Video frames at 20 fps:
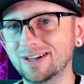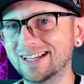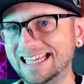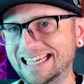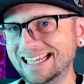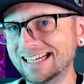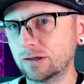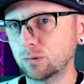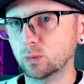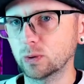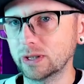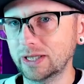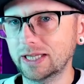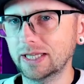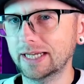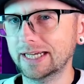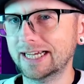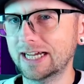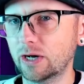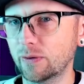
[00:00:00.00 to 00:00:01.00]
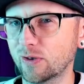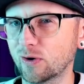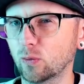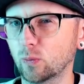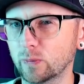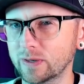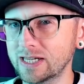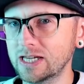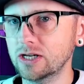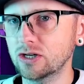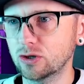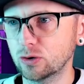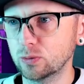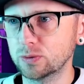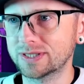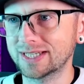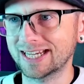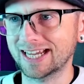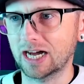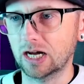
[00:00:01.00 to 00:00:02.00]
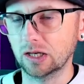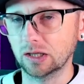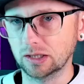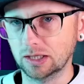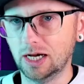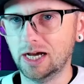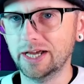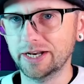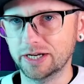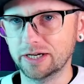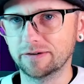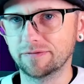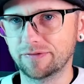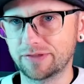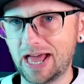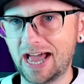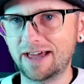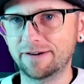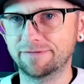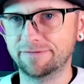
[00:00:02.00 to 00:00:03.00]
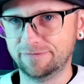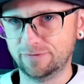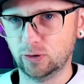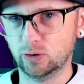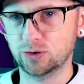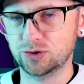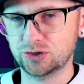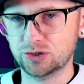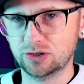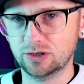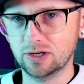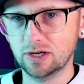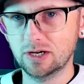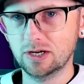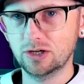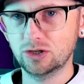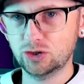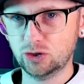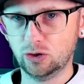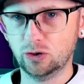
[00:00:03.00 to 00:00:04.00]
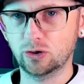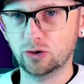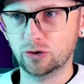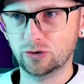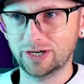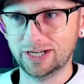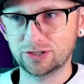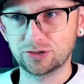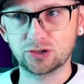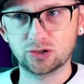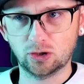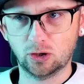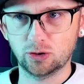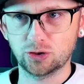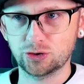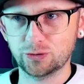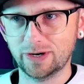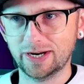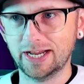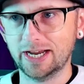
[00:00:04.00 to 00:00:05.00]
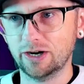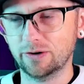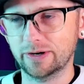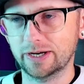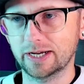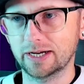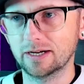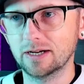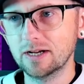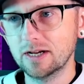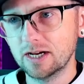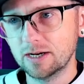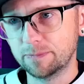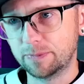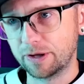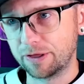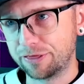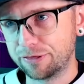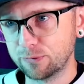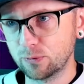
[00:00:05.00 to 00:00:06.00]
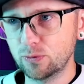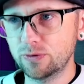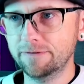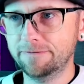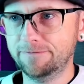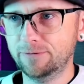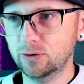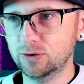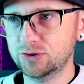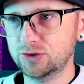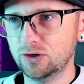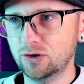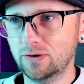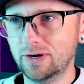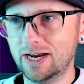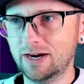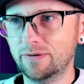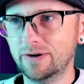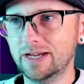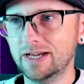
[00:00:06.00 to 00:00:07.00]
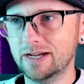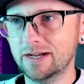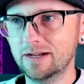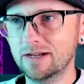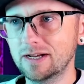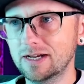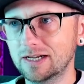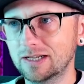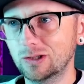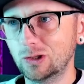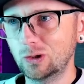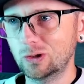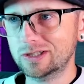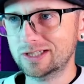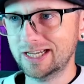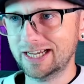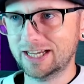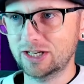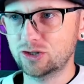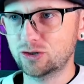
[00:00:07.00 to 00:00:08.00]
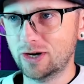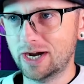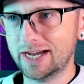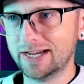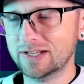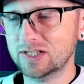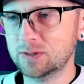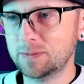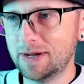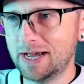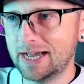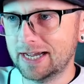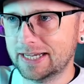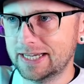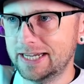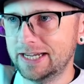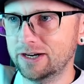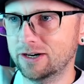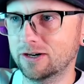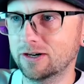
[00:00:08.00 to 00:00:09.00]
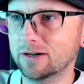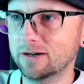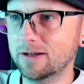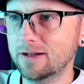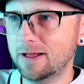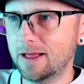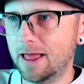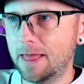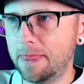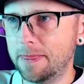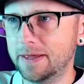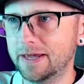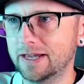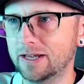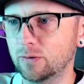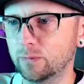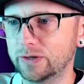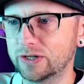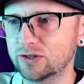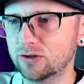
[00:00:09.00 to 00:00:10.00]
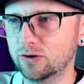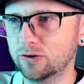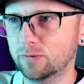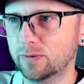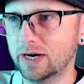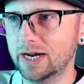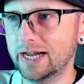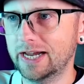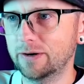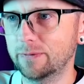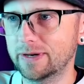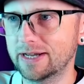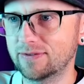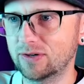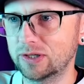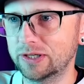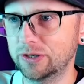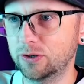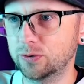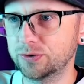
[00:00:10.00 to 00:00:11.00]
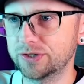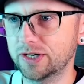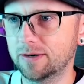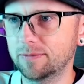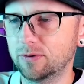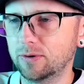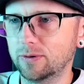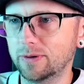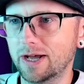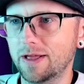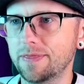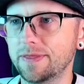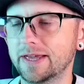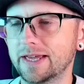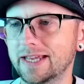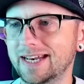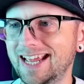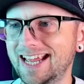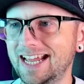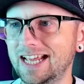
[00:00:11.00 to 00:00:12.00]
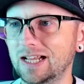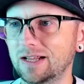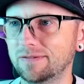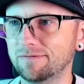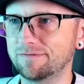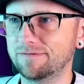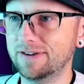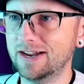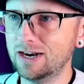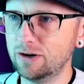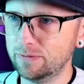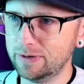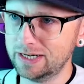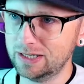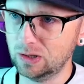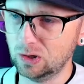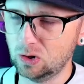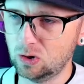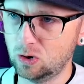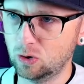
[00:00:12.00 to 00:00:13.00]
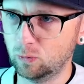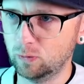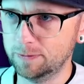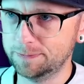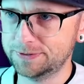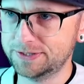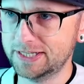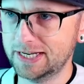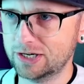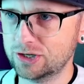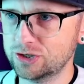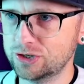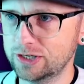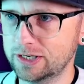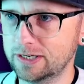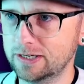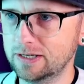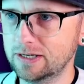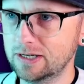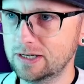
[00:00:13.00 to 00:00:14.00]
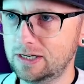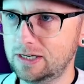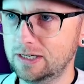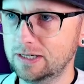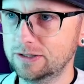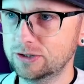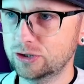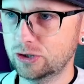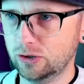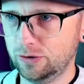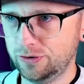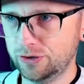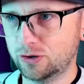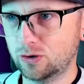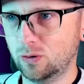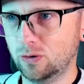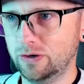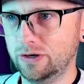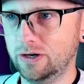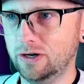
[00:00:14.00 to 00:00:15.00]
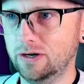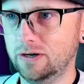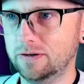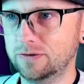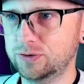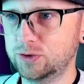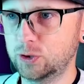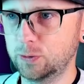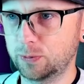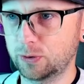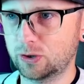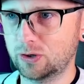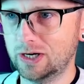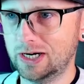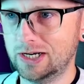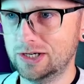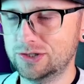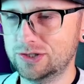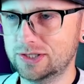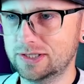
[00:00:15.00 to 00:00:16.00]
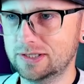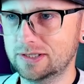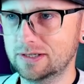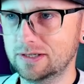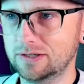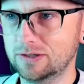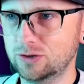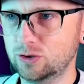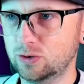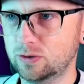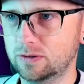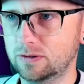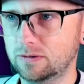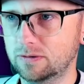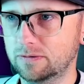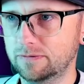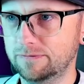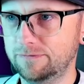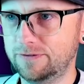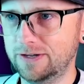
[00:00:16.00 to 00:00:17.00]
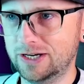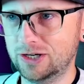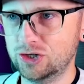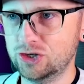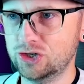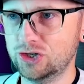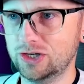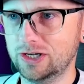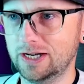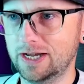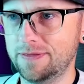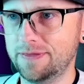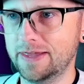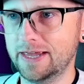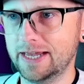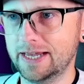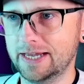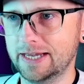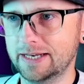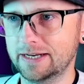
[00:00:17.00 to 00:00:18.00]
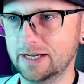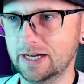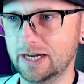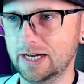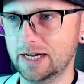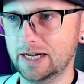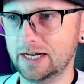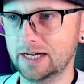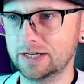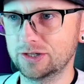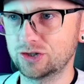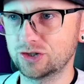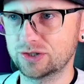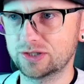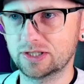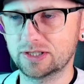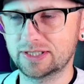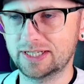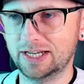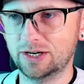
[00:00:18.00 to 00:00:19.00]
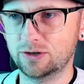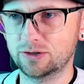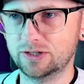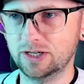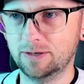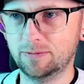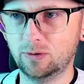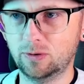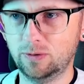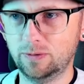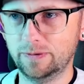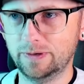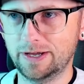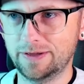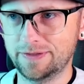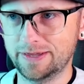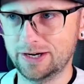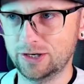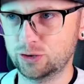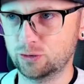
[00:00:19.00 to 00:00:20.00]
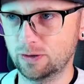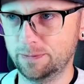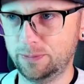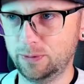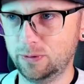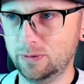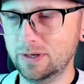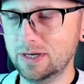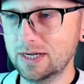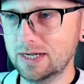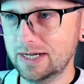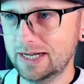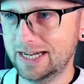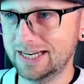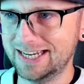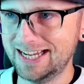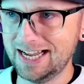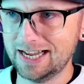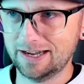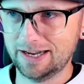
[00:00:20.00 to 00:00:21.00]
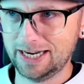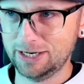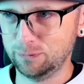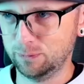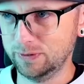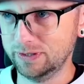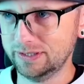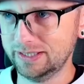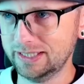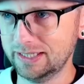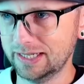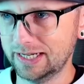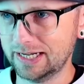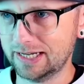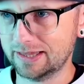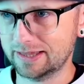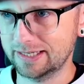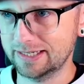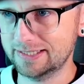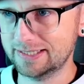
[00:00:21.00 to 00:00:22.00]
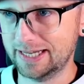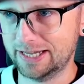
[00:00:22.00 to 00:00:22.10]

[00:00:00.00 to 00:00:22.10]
Again, I really like how they're reusing a lot of that first turn and start straight area. But through the first turn area, looks like a dragon's back here, and then we turn right, we have a little double, and then a very long whoop section. Turn the corner, Supercross, finish, and then just a standard double and then a triple. And yeah, I really like this.